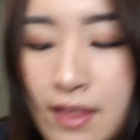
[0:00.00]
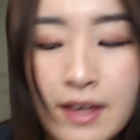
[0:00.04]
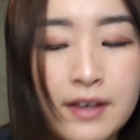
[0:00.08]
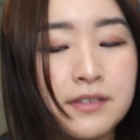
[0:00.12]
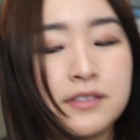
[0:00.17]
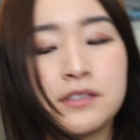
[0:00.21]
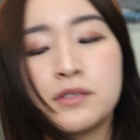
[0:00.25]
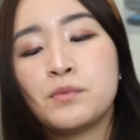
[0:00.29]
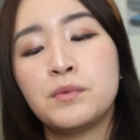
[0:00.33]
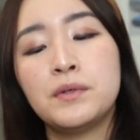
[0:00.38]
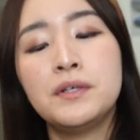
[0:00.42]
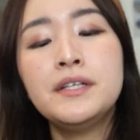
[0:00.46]

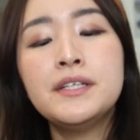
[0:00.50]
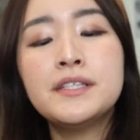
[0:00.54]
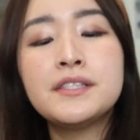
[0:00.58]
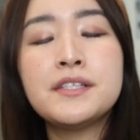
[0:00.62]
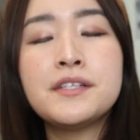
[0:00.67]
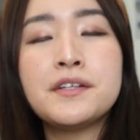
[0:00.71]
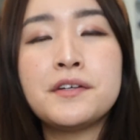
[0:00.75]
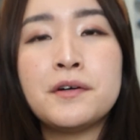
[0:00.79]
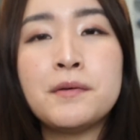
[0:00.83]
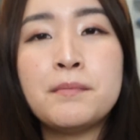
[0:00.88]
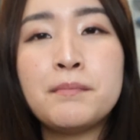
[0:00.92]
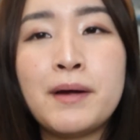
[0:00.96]
next one is
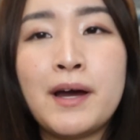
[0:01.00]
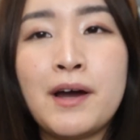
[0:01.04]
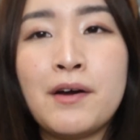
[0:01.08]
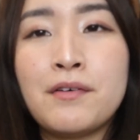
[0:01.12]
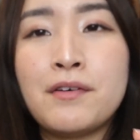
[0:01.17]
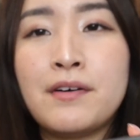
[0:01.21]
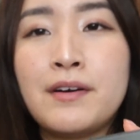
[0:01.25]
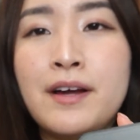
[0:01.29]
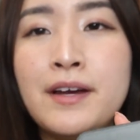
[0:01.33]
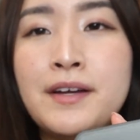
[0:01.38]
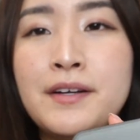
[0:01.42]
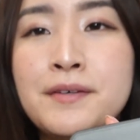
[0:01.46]
another
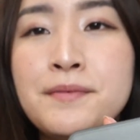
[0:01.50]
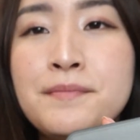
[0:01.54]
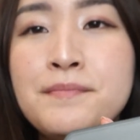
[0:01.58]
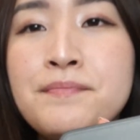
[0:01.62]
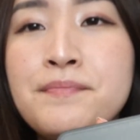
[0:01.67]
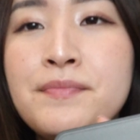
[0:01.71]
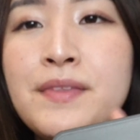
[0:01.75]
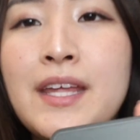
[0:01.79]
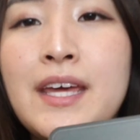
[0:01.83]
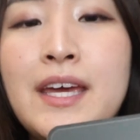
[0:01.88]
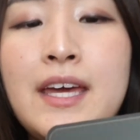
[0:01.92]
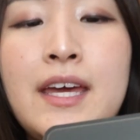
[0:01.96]
powder
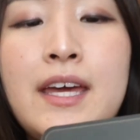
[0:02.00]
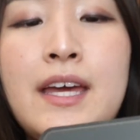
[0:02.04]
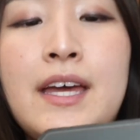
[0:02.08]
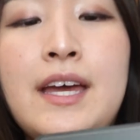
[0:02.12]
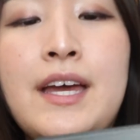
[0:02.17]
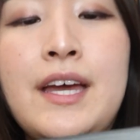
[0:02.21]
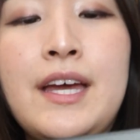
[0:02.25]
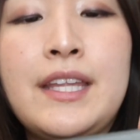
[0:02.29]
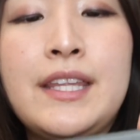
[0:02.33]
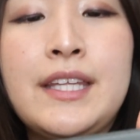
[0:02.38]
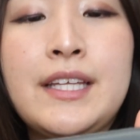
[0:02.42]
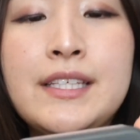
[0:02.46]
item.
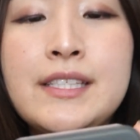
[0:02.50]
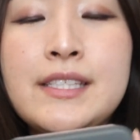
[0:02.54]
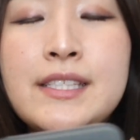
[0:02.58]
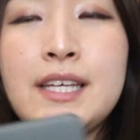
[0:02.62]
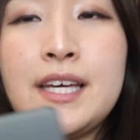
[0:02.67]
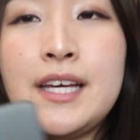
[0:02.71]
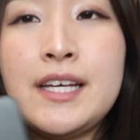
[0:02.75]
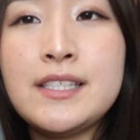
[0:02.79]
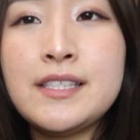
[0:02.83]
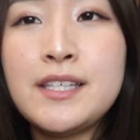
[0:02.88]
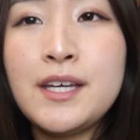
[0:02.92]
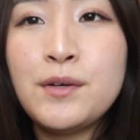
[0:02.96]
This
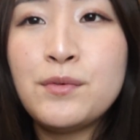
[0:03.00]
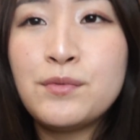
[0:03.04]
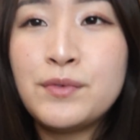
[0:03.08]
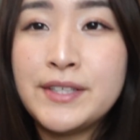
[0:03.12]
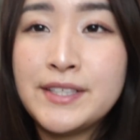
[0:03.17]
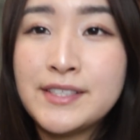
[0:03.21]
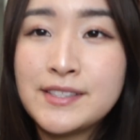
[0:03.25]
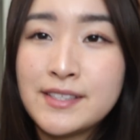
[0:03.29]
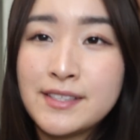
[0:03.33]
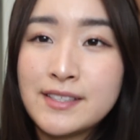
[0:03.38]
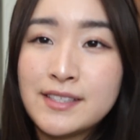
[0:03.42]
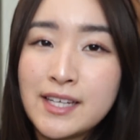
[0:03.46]
is a
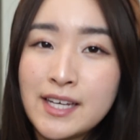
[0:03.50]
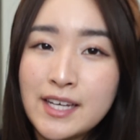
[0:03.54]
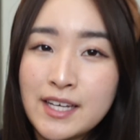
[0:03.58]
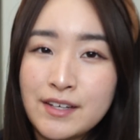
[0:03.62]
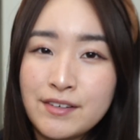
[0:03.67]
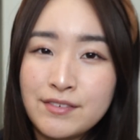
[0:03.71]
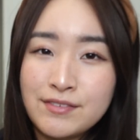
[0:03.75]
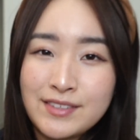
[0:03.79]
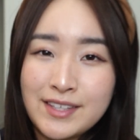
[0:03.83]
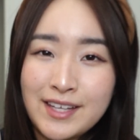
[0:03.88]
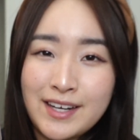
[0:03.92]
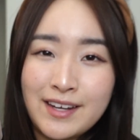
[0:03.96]
recent
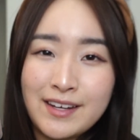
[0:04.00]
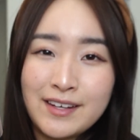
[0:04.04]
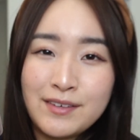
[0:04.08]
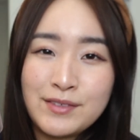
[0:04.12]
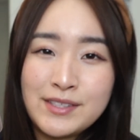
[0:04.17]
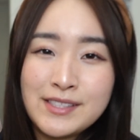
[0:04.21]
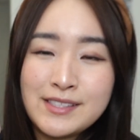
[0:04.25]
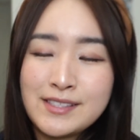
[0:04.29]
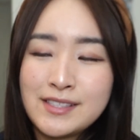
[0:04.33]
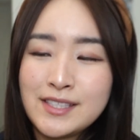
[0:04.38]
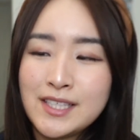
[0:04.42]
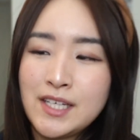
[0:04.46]
gift that I
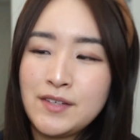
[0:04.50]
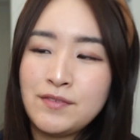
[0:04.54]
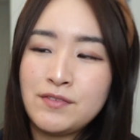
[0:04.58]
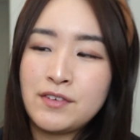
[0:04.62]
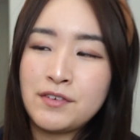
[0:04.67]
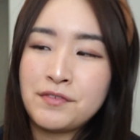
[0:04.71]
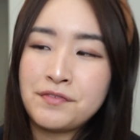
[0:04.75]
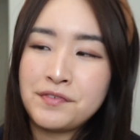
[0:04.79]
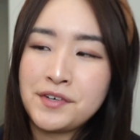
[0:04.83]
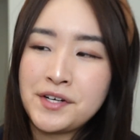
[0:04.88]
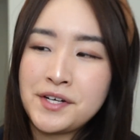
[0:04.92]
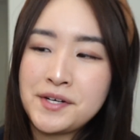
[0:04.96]
received
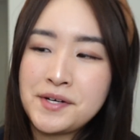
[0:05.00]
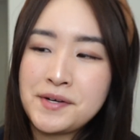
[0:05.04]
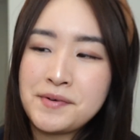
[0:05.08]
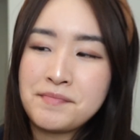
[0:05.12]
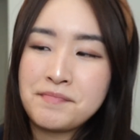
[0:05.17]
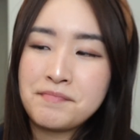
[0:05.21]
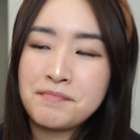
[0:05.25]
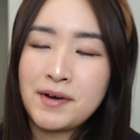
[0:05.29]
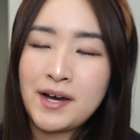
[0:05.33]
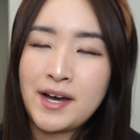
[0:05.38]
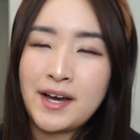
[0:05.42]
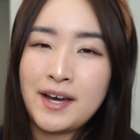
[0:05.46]

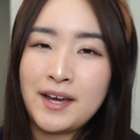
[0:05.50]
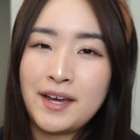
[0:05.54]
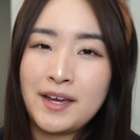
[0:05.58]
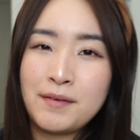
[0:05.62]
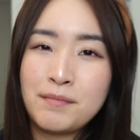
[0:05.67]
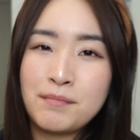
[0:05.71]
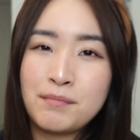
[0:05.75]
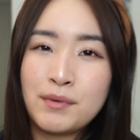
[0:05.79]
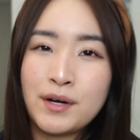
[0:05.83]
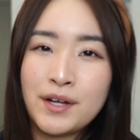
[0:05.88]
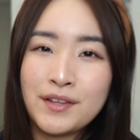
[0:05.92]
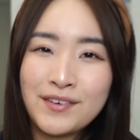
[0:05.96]
from my
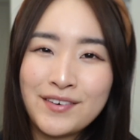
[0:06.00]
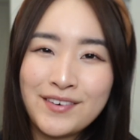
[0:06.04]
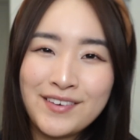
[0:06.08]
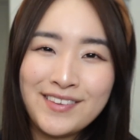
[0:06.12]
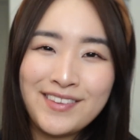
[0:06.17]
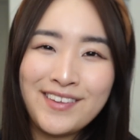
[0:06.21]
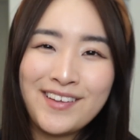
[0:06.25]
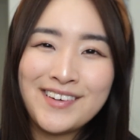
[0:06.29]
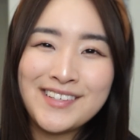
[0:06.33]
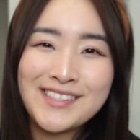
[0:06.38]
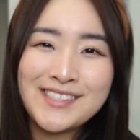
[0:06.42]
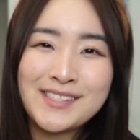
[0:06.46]

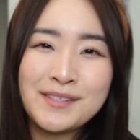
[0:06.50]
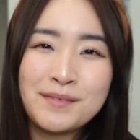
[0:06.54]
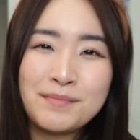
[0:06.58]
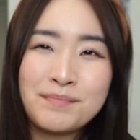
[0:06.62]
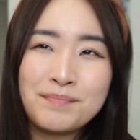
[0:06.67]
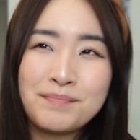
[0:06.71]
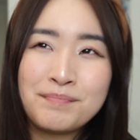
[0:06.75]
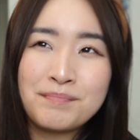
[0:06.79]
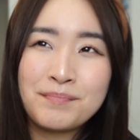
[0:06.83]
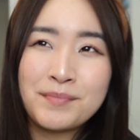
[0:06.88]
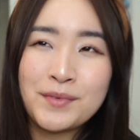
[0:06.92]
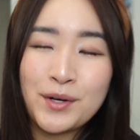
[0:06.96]
brother-in-law's
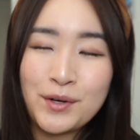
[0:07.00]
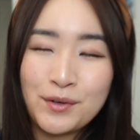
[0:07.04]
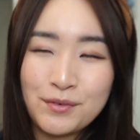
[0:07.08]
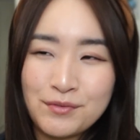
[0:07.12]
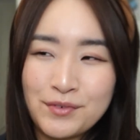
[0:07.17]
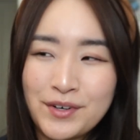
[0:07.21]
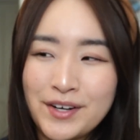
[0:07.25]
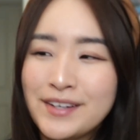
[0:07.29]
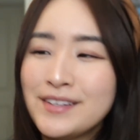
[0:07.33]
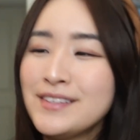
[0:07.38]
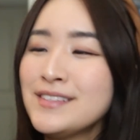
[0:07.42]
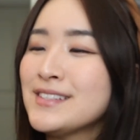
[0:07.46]

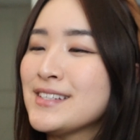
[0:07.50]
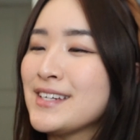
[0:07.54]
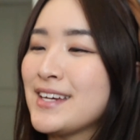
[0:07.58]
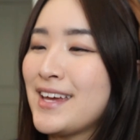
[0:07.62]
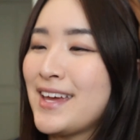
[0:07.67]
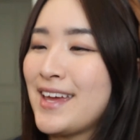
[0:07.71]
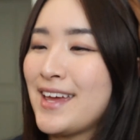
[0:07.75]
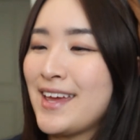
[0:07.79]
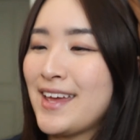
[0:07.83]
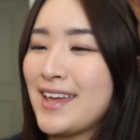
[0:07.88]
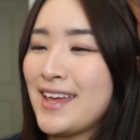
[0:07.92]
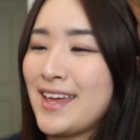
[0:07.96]
girlfriend,
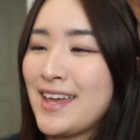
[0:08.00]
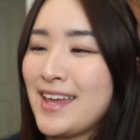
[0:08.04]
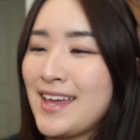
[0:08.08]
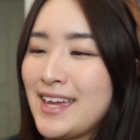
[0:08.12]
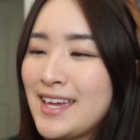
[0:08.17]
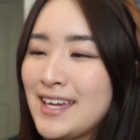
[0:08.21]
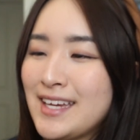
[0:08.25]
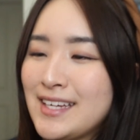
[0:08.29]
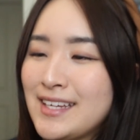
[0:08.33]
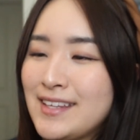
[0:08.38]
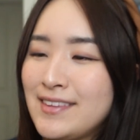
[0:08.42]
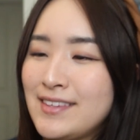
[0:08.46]

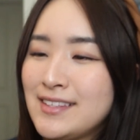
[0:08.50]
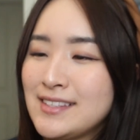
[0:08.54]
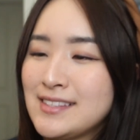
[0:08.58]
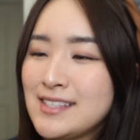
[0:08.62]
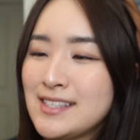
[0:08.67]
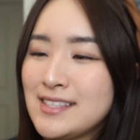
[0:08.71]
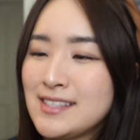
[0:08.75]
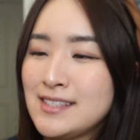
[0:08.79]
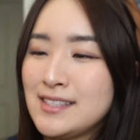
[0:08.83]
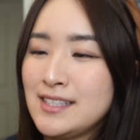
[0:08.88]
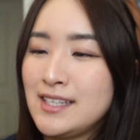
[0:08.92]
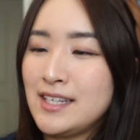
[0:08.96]
and this
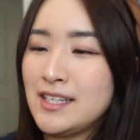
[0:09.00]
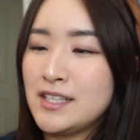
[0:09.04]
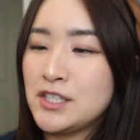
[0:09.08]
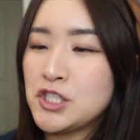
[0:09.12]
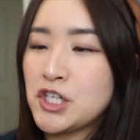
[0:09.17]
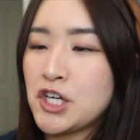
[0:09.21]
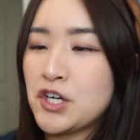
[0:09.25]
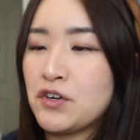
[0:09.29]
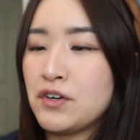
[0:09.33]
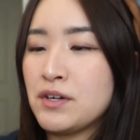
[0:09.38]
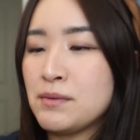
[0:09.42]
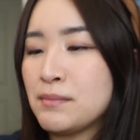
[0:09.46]
is the
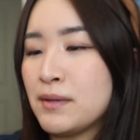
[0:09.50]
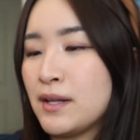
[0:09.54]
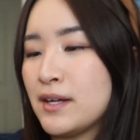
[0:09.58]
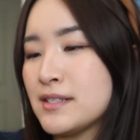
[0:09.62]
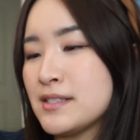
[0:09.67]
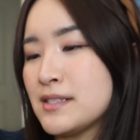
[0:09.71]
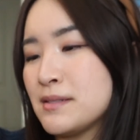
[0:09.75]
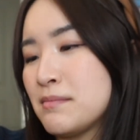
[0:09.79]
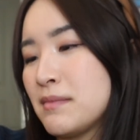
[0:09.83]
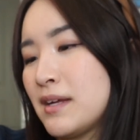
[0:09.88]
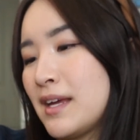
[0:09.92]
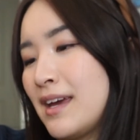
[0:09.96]
Cherry
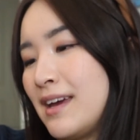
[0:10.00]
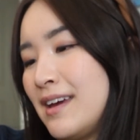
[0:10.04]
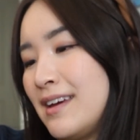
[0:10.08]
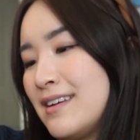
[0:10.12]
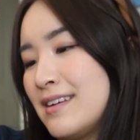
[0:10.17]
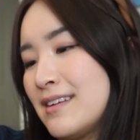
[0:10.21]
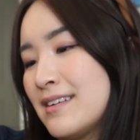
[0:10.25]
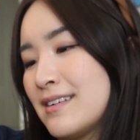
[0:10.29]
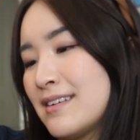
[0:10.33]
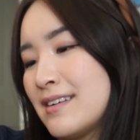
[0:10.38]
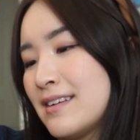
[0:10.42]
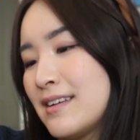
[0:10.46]
Blossom
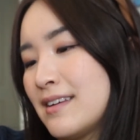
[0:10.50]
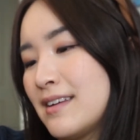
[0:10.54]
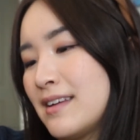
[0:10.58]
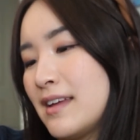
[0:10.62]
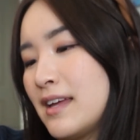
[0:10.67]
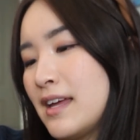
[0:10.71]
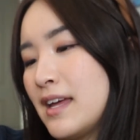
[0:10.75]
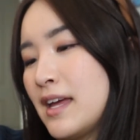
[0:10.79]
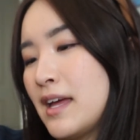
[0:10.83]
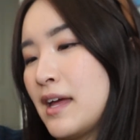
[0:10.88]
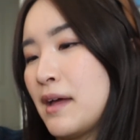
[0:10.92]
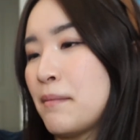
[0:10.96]
Cake
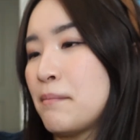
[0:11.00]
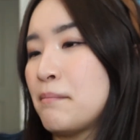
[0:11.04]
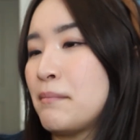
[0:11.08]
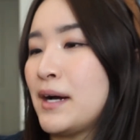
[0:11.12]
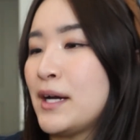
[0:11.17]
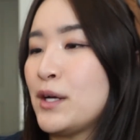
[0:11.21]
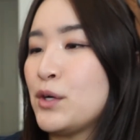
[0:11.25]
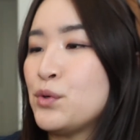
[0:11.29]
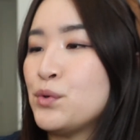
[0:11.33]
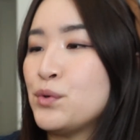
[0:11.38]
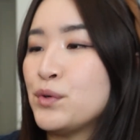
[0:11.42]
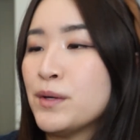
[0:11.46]

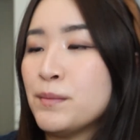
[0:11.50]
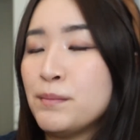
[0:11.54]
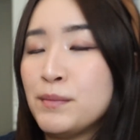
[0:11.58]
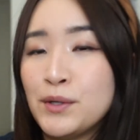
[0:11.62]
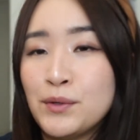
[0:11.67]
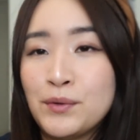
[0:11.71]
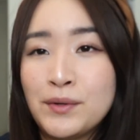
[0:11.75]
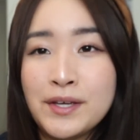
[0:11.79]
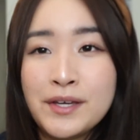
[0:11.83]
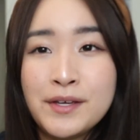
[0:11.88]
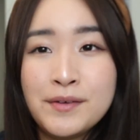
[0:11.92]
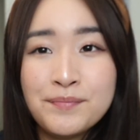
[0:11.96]
by
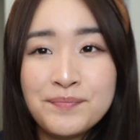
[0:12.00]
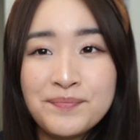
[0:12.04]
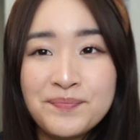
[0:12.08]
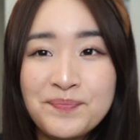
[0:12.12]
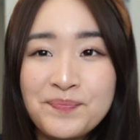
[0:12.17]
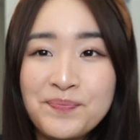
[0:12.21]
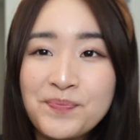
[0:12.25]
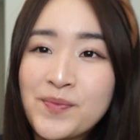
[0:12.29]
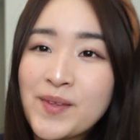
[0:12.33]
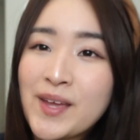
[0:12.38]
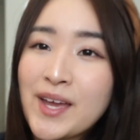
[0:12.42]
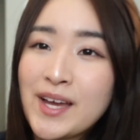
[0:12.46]
HudaBeauty.
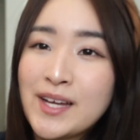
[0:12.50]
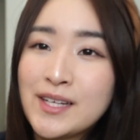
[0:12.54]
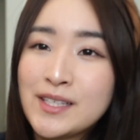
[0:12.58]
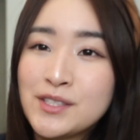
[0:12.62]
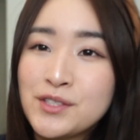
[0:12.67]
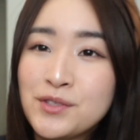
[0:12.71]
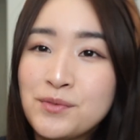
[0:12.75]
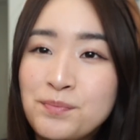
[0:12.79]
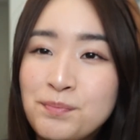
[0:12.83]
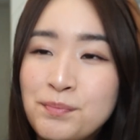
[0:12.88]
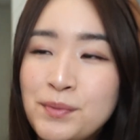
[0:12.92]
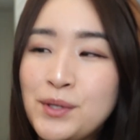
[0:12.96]
It's
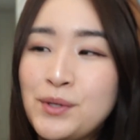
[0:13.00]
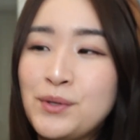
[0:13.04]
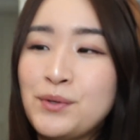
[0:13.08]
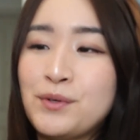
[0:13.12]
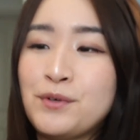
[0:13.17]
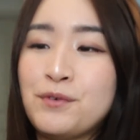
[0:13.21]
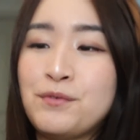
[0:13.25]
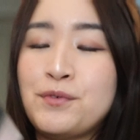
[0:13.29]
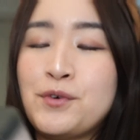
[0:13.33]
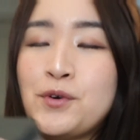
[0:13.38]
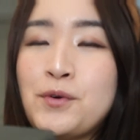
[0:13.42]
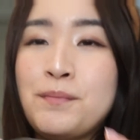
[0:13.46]
a
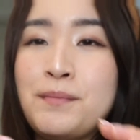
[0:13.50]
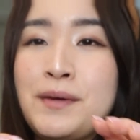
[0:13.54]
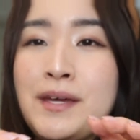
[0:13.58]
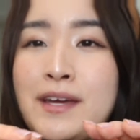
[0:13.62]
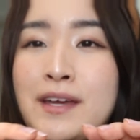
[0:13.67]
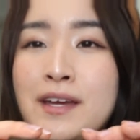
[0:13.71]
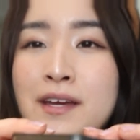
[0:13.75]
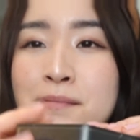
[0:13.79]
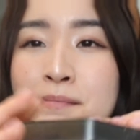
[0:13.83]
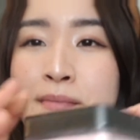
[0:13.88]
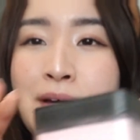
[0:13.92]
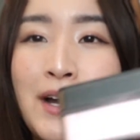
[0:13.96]
beautiful
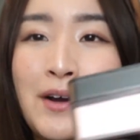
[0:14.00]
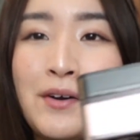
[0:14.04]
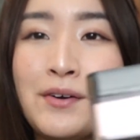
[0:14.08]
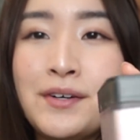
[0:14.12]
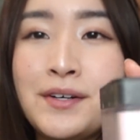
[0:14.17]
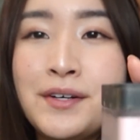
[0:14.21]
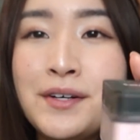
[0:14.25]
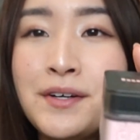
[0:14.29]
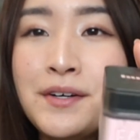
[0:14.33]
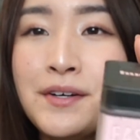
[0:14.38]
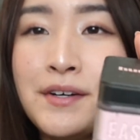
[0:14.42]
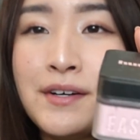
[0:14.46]
pink
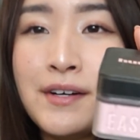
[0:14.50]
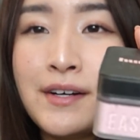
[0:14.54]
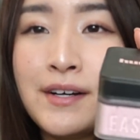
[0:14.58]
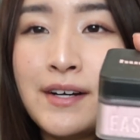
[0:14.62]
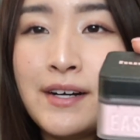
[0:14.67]
powder,